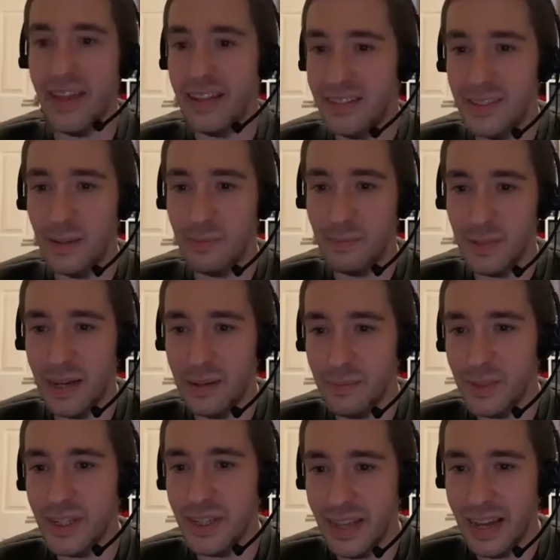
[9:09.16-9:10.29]
sometimes
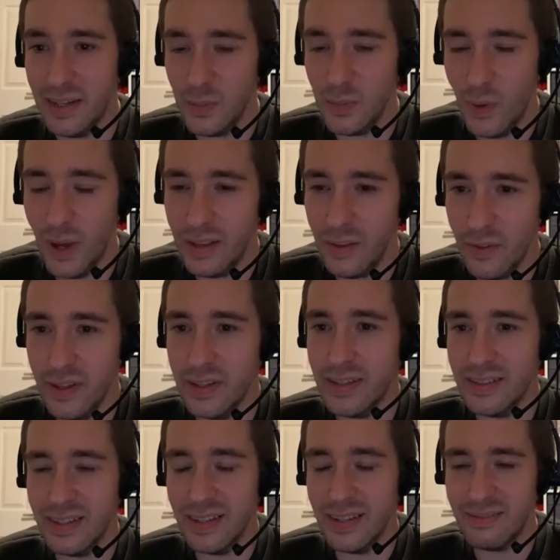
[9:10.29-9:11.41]
to that as well.
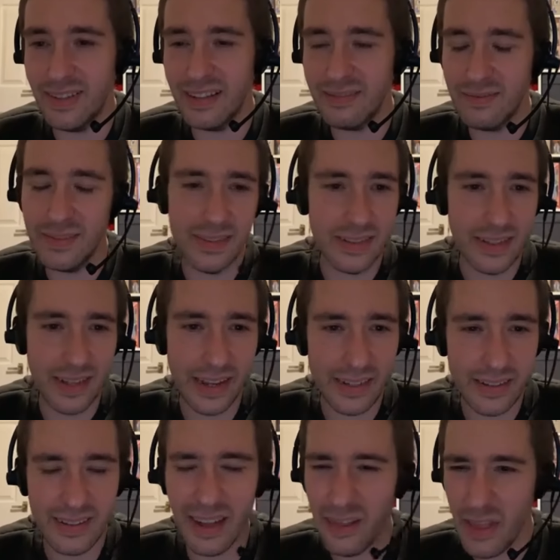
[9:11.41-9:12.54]
That
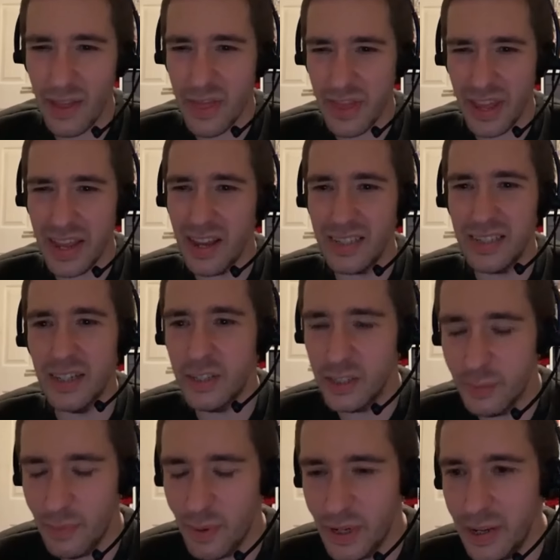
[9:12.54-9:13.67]
I think I touched
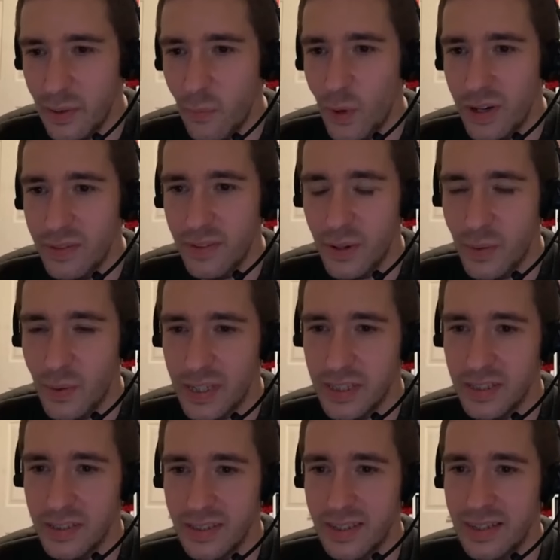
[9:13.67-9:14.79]
upon it in one of the
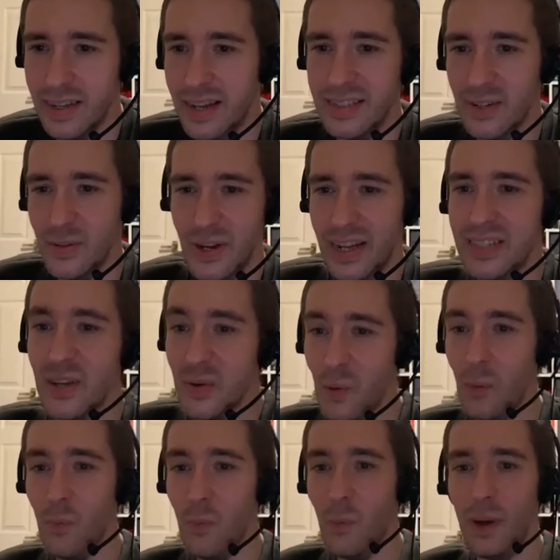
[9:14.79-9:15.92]
questions, in that I don't
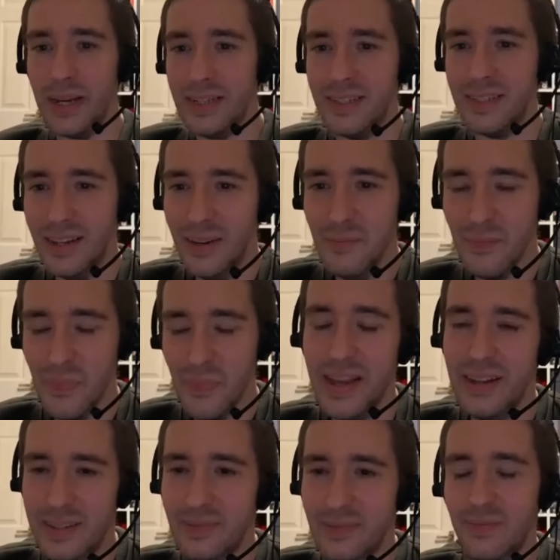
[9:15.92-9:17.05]
always.
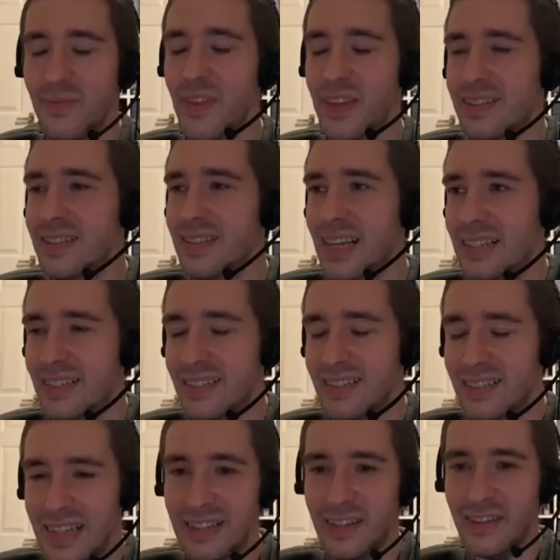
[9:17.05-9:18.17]

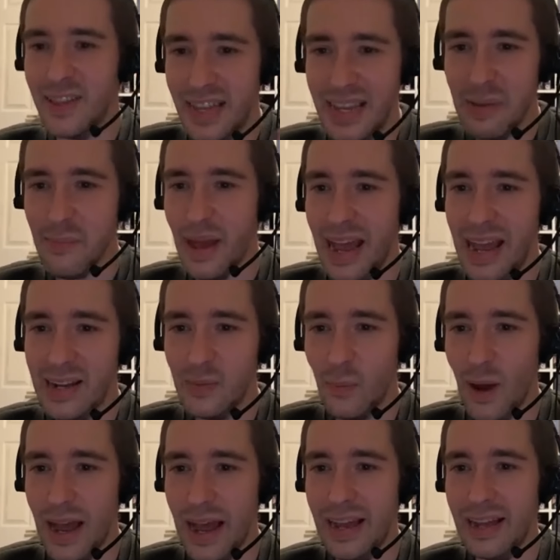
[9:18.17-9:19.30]
There's a thing in my head
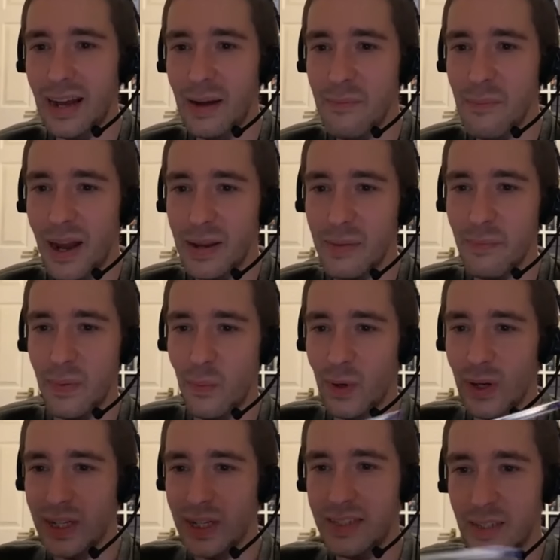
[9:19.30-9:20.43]
where I might be
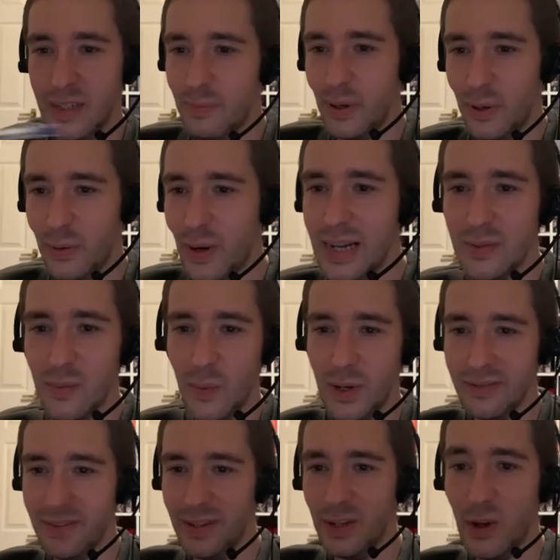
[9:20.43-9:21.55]
wanting to progress one
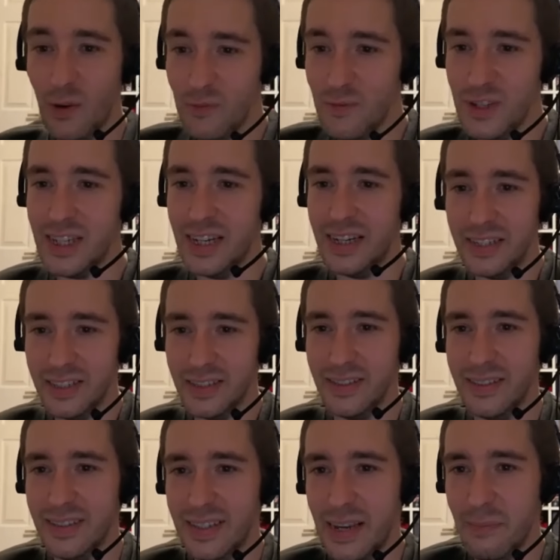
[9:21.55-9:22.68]
of the
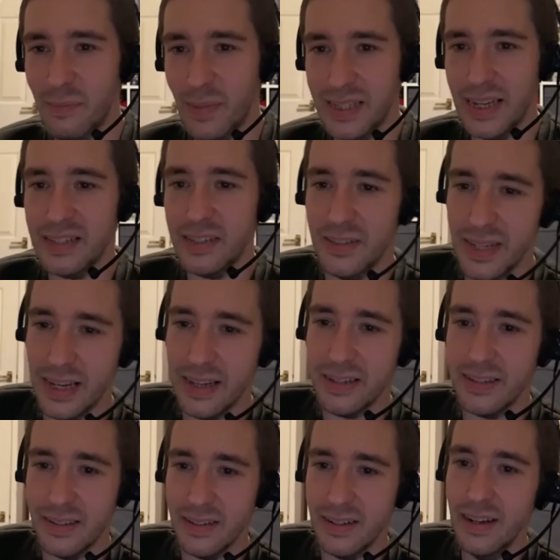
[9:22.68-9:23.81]
conversations in my Zettelkasten,